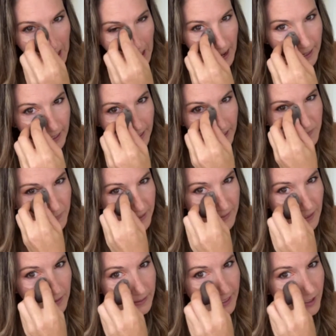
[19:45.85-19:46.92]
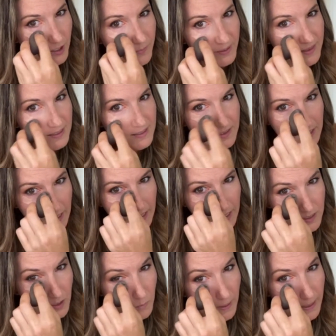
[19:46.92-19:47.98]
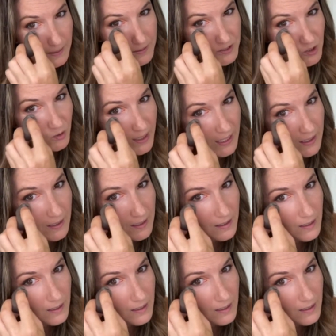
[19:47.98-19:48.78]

I can explain that later, but this is an easy way to do it.